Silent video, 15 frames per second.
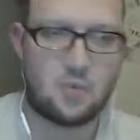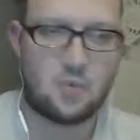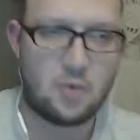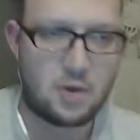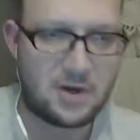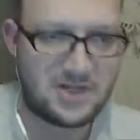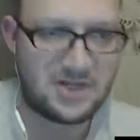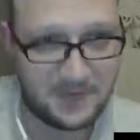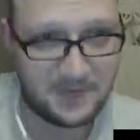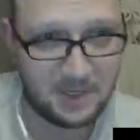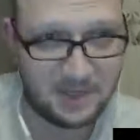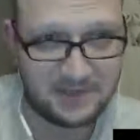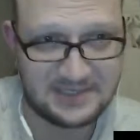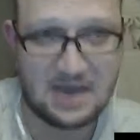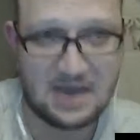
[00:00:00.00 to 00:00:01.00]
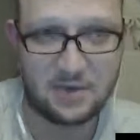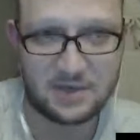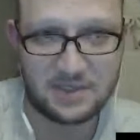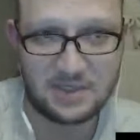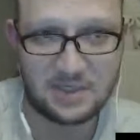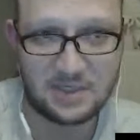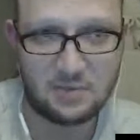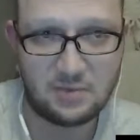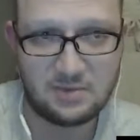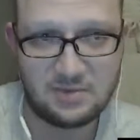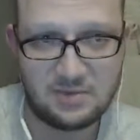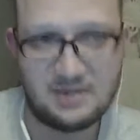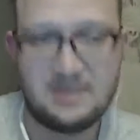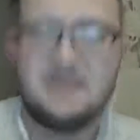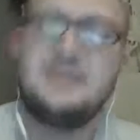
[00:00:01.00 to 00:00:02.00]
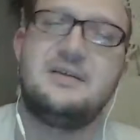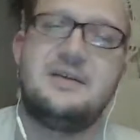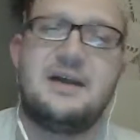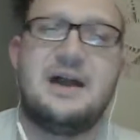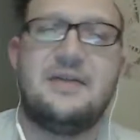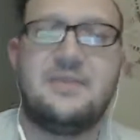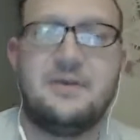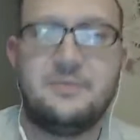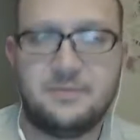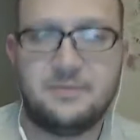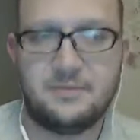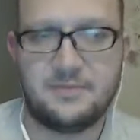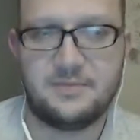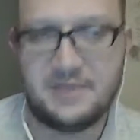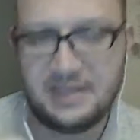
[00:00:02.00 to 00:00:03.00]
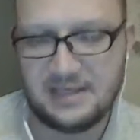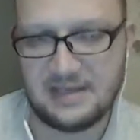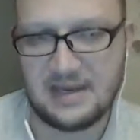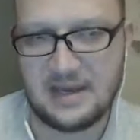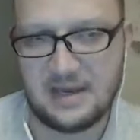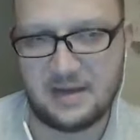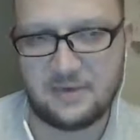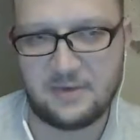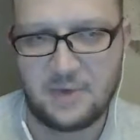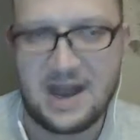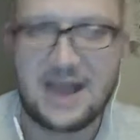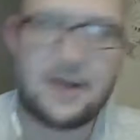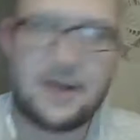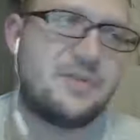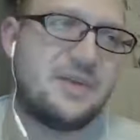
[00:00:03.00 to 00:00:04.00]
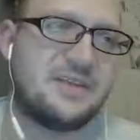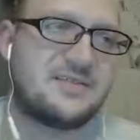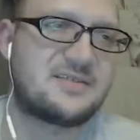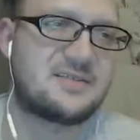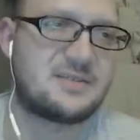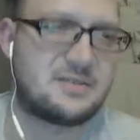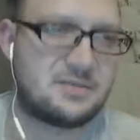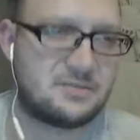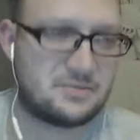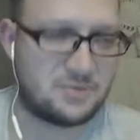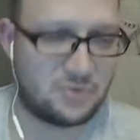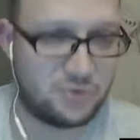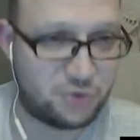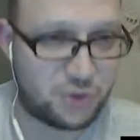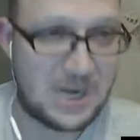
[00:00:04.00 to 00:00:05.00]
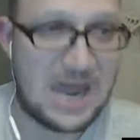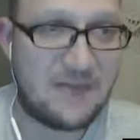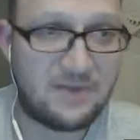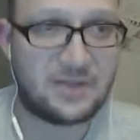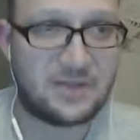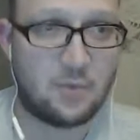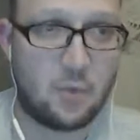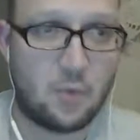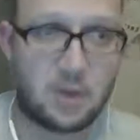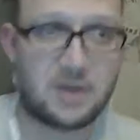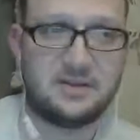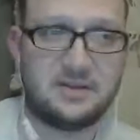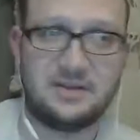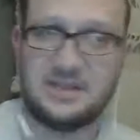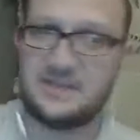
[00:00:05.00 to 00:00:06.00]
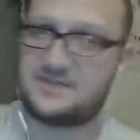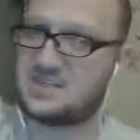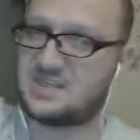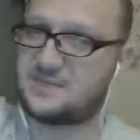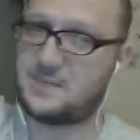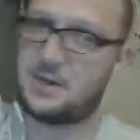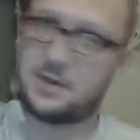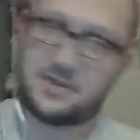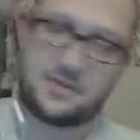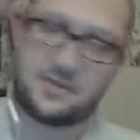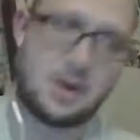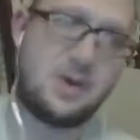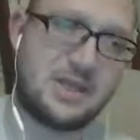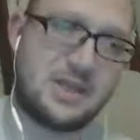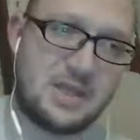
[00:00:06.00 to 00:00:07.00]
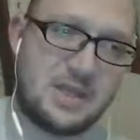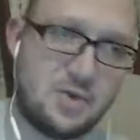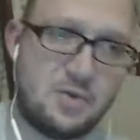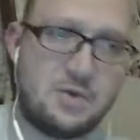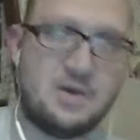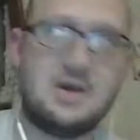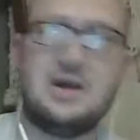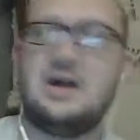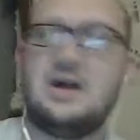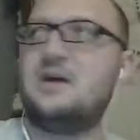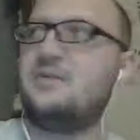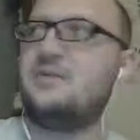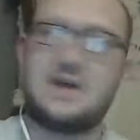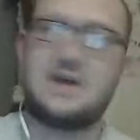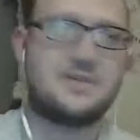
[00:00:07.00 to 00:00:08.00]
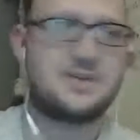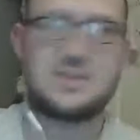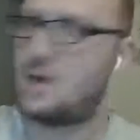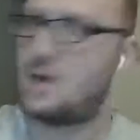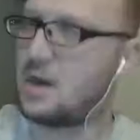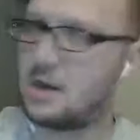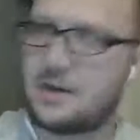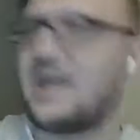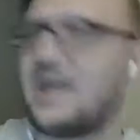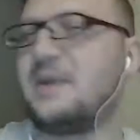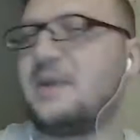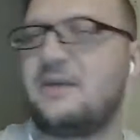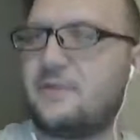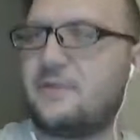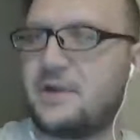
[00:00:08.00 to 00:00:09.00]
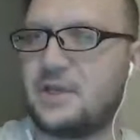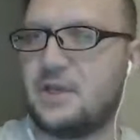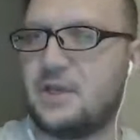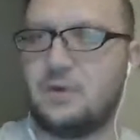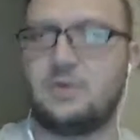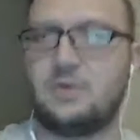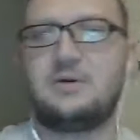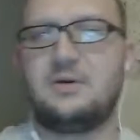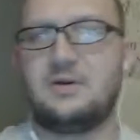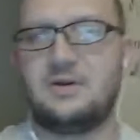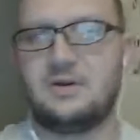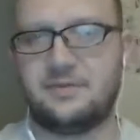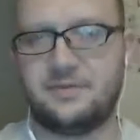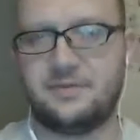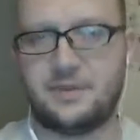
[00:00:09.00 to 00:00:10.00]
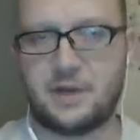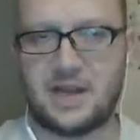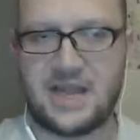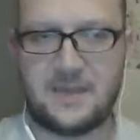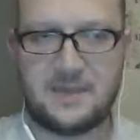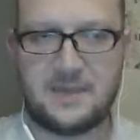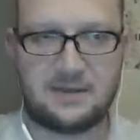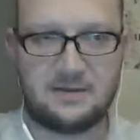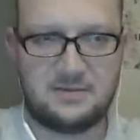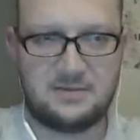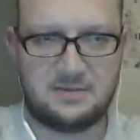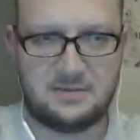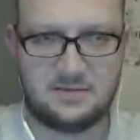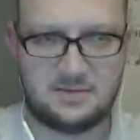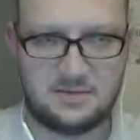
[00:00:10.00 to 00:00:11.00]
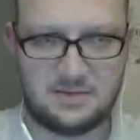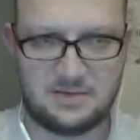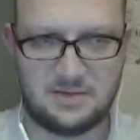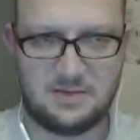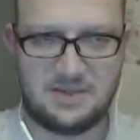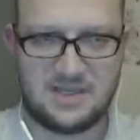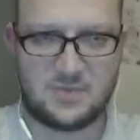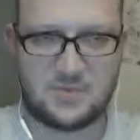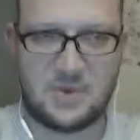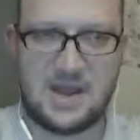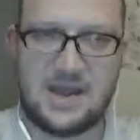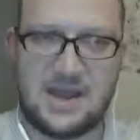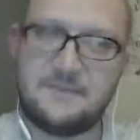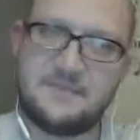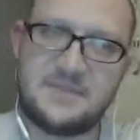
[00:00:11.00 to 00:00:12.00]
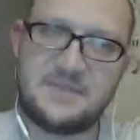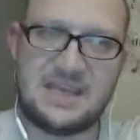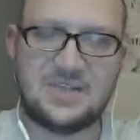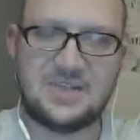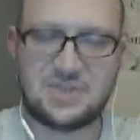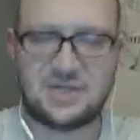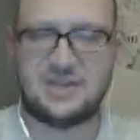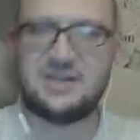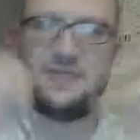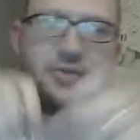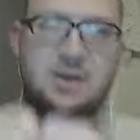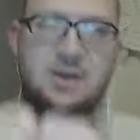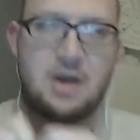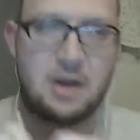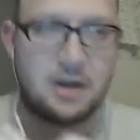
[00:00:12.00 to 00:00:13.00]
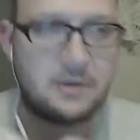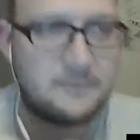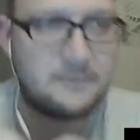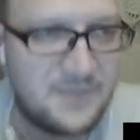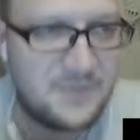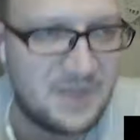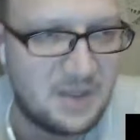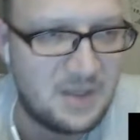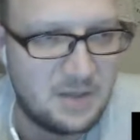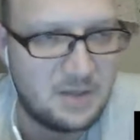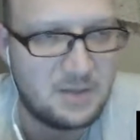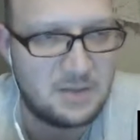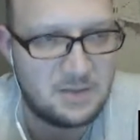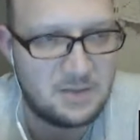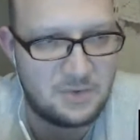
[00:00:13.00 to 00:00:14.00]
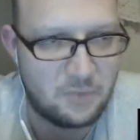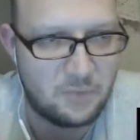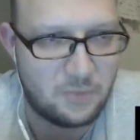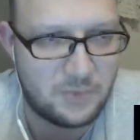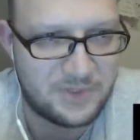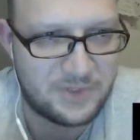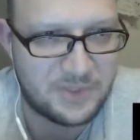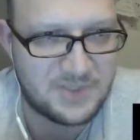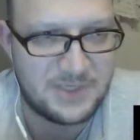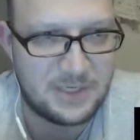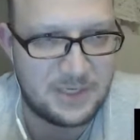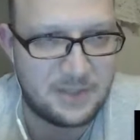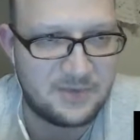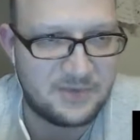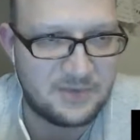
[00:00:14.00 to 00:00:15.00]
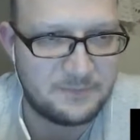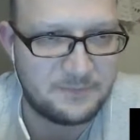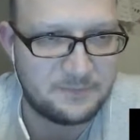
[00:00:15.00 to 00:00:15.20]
warg is bearing down on you, and the rider that's driving the warg lifts the spear to throw at you, the other two aren't aiming for you. They're aiming this way, each at a different cart. with their spears.